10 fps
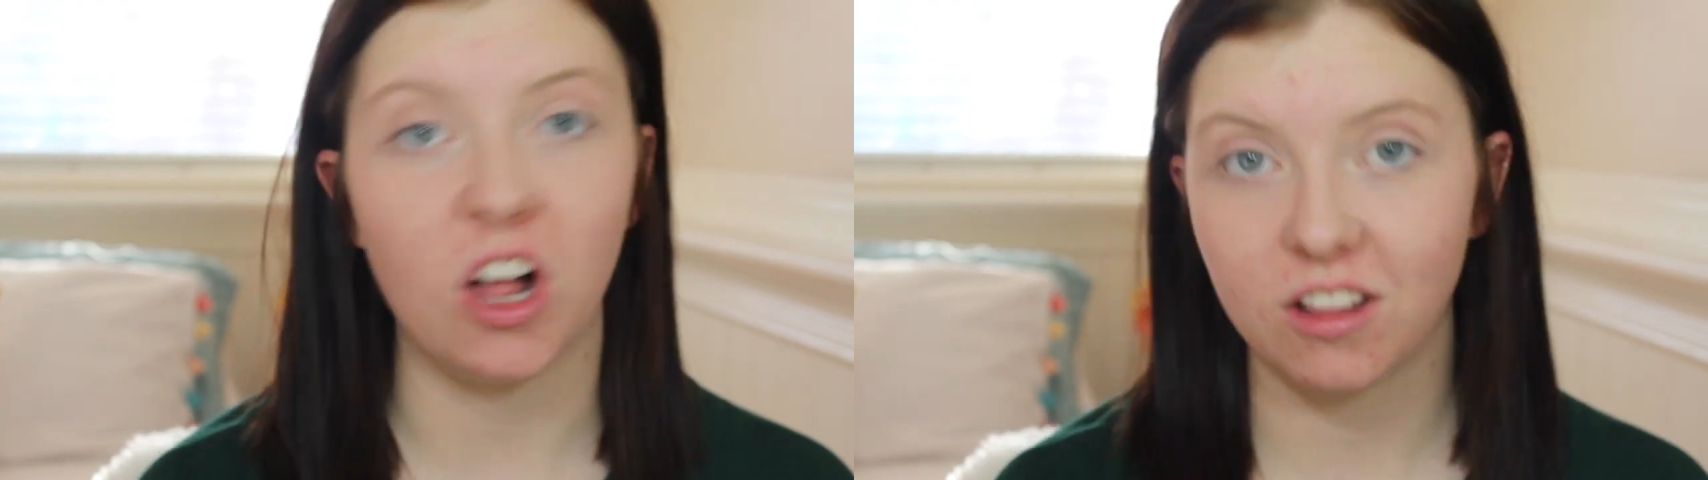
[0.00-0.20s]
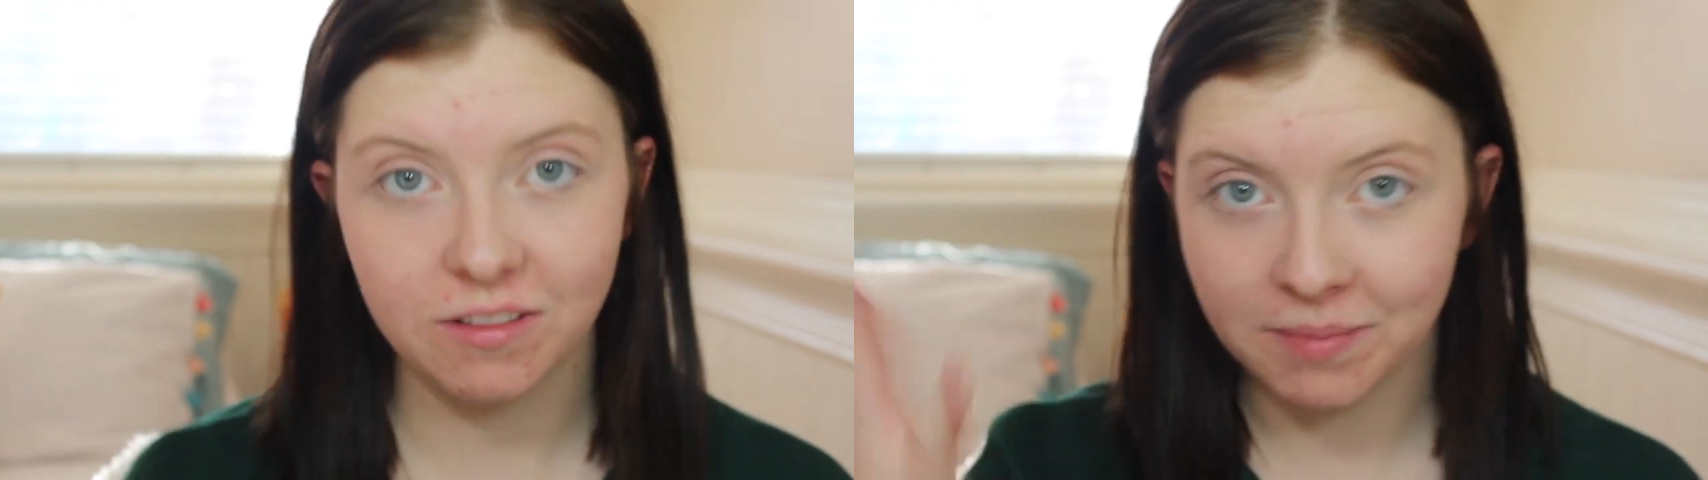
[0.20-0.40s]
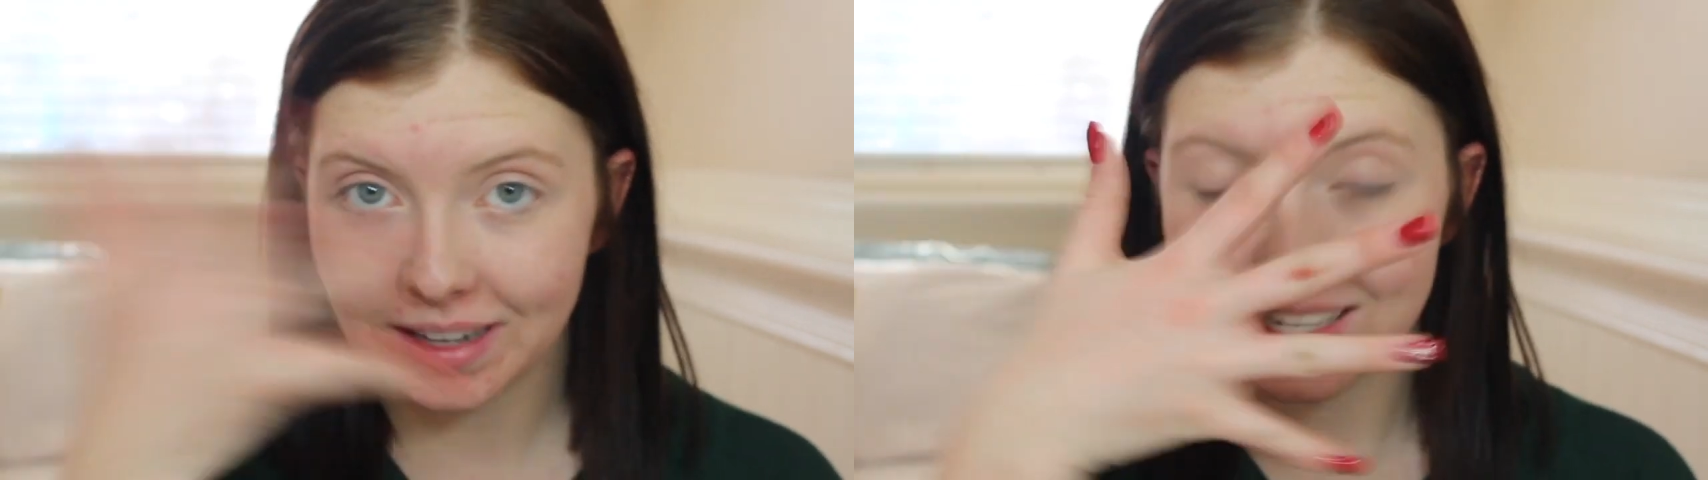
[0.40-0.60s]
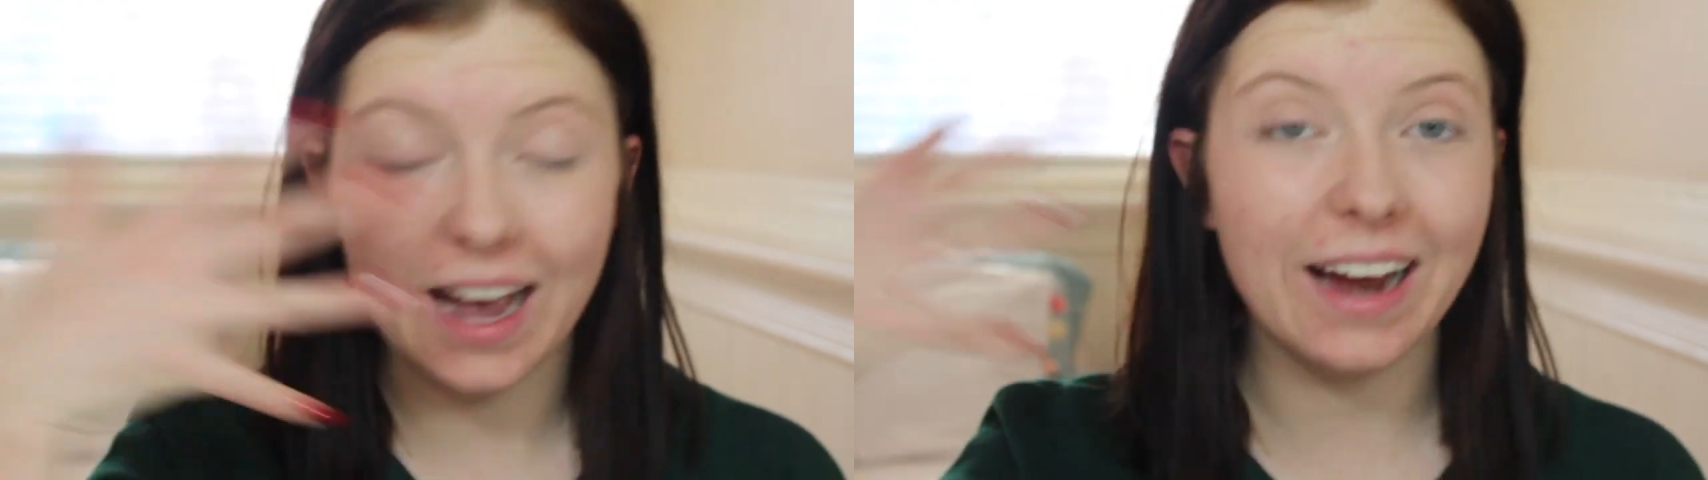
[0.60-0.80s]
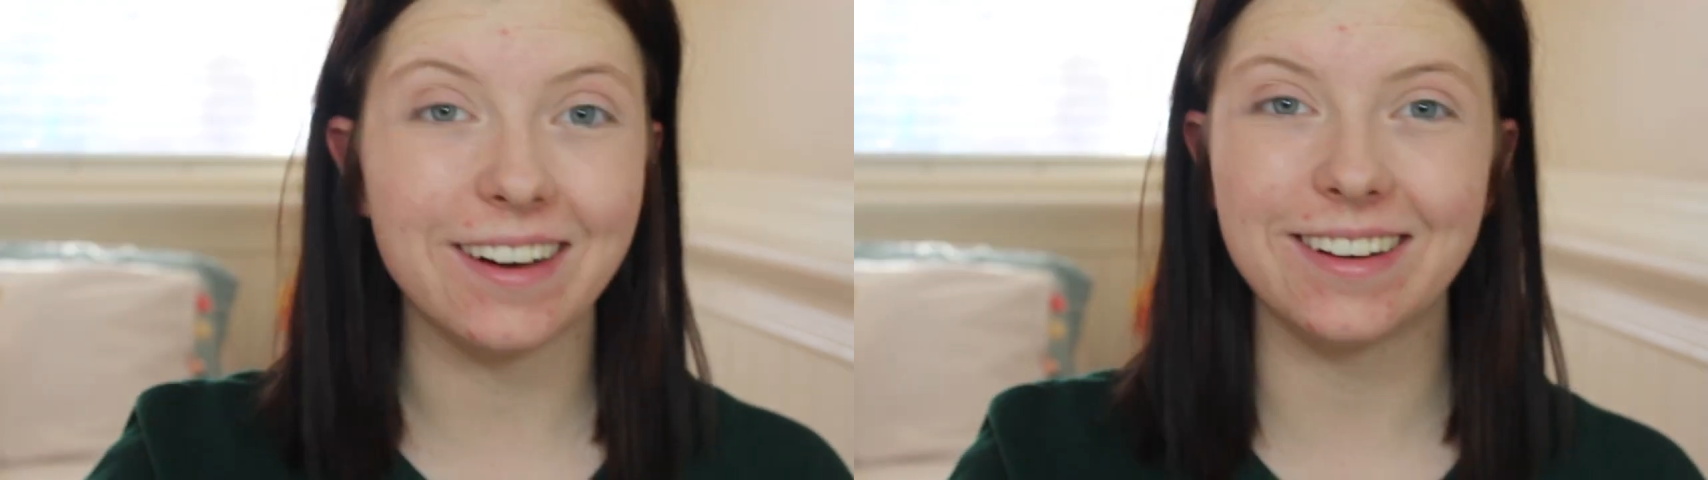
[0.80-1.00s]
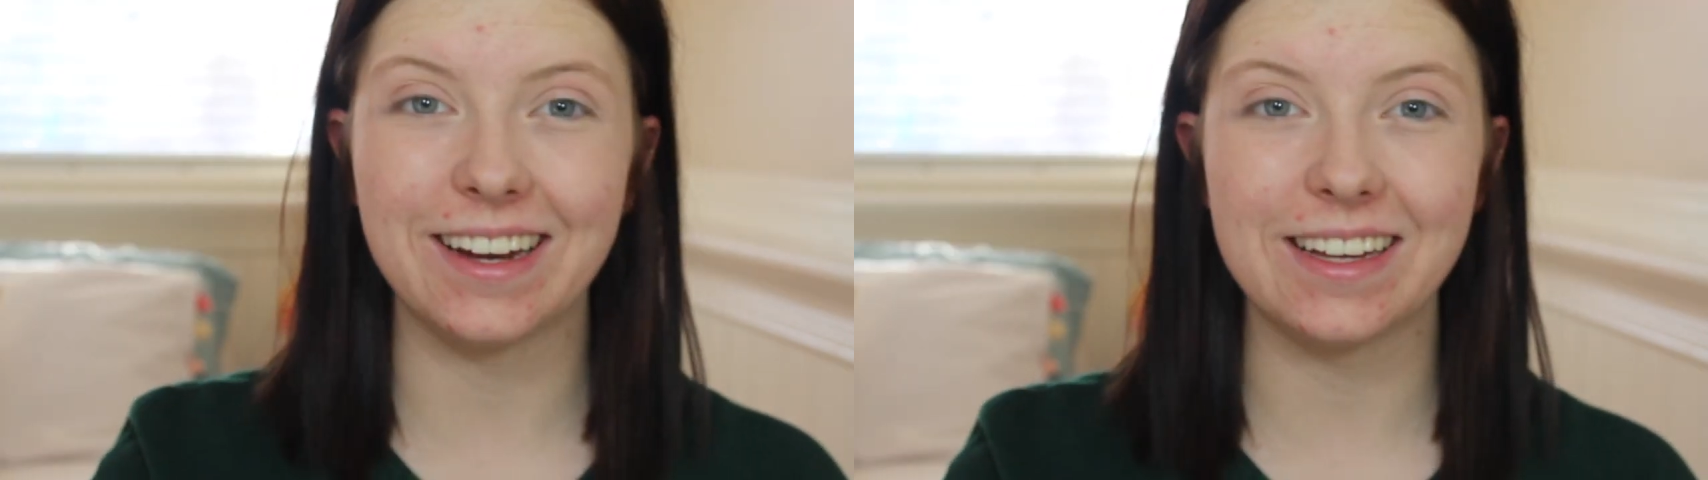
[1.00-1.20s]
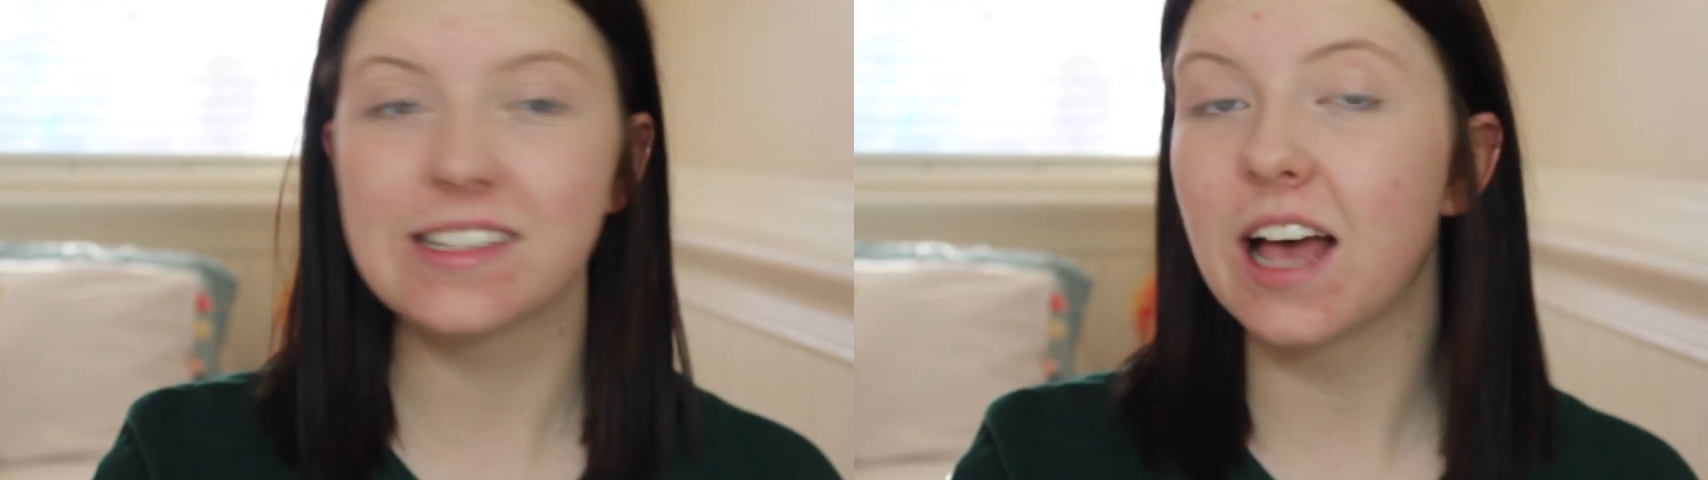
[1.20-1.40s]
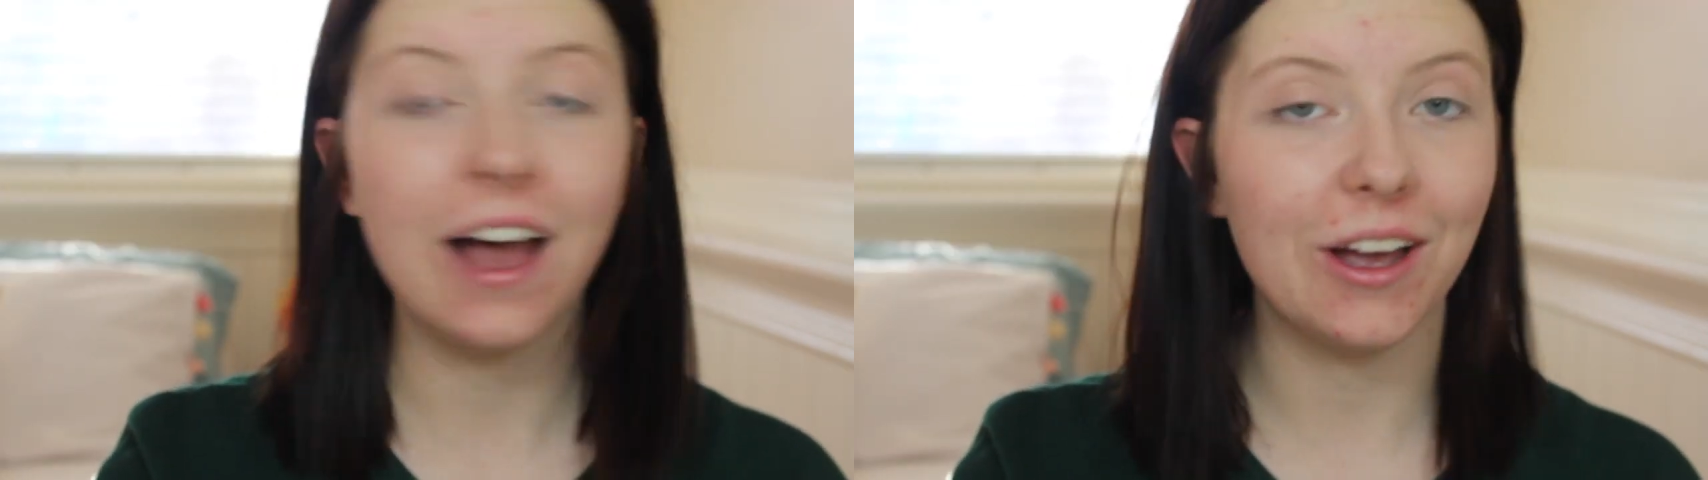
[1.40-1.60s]
all of my
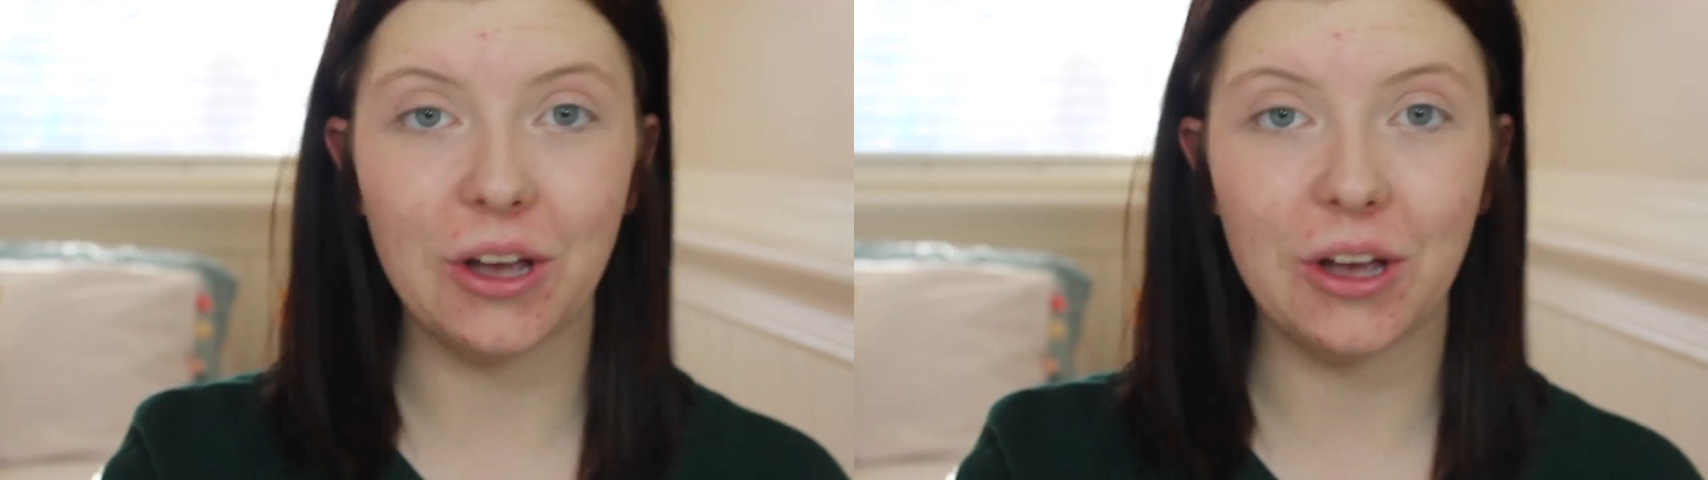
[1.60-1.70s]
tiredness